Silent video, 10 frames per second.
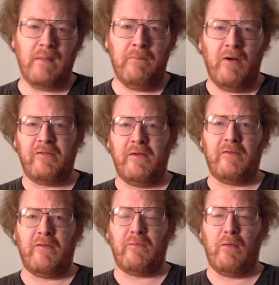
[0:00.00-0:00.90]
mostly it was
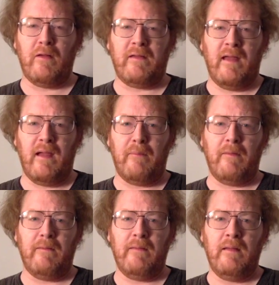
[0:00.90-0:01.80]
just one
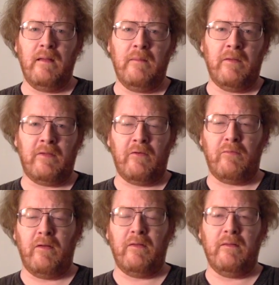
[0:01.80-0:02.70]
camera, but there was
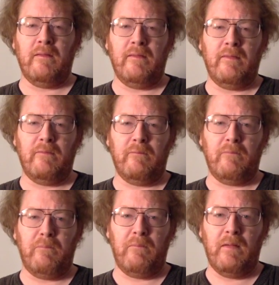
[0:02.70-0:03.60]
one
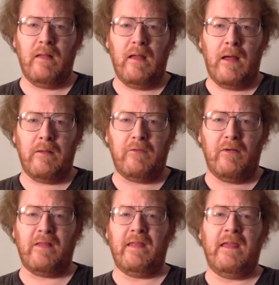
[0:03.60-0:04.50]

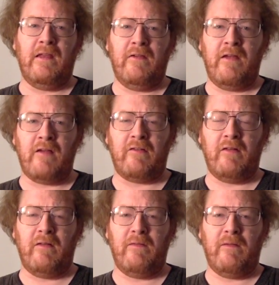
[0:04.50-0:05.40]
during the introduction
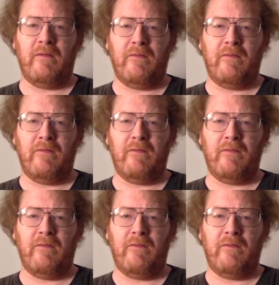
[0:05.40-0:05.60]
of, of,